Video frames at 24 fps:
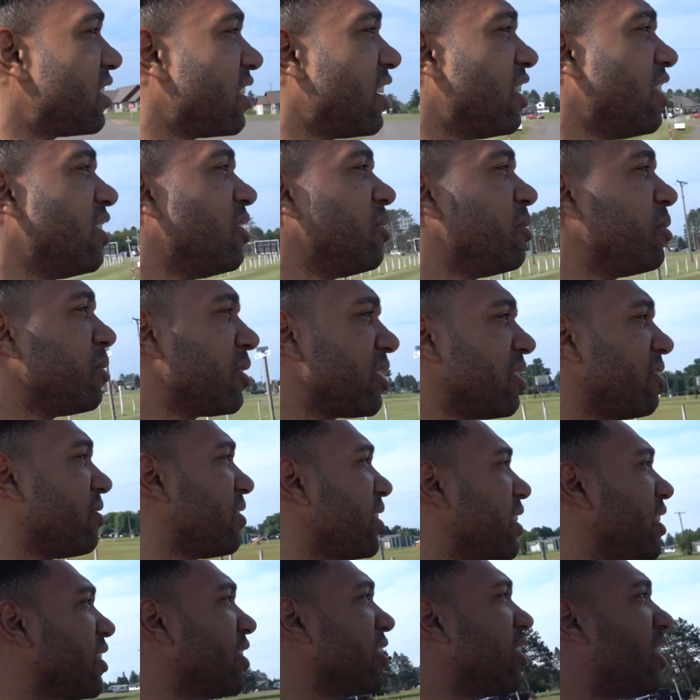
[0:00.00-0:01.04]
So we're gonna
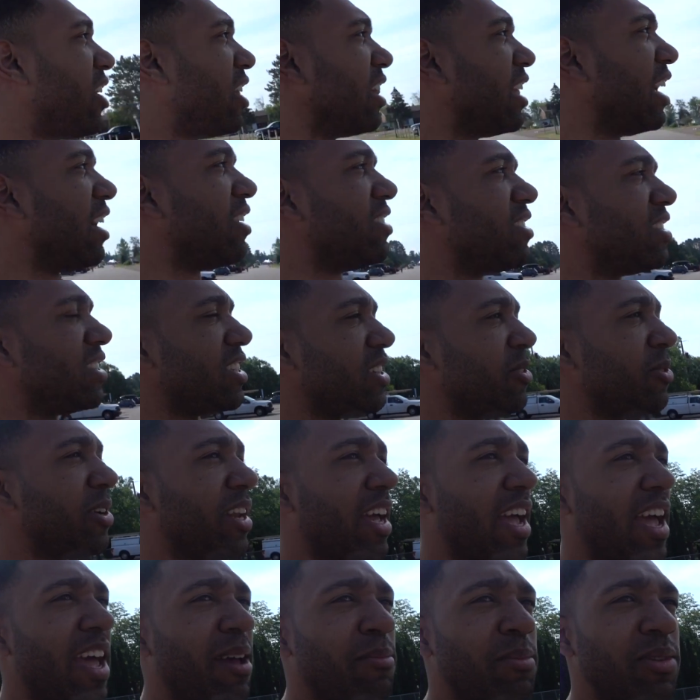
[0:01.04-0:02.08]
figure it all out and see what
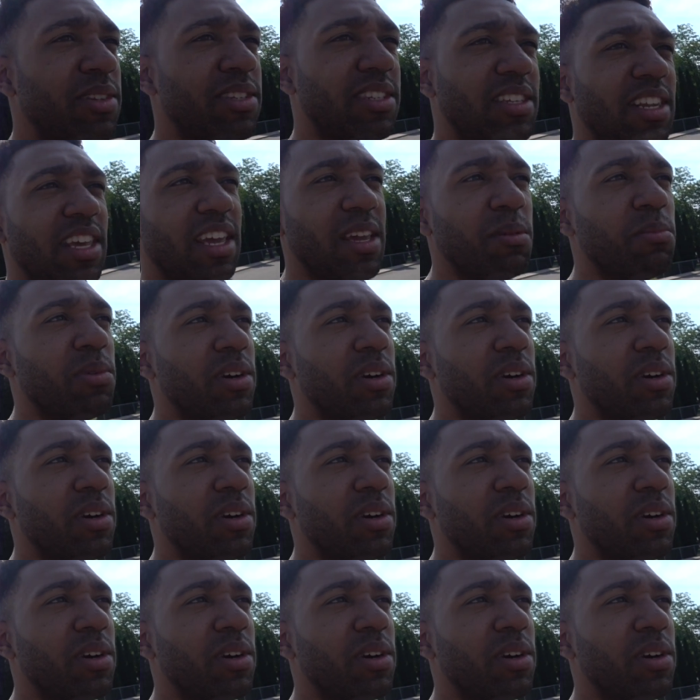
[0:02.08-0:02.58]
happens today.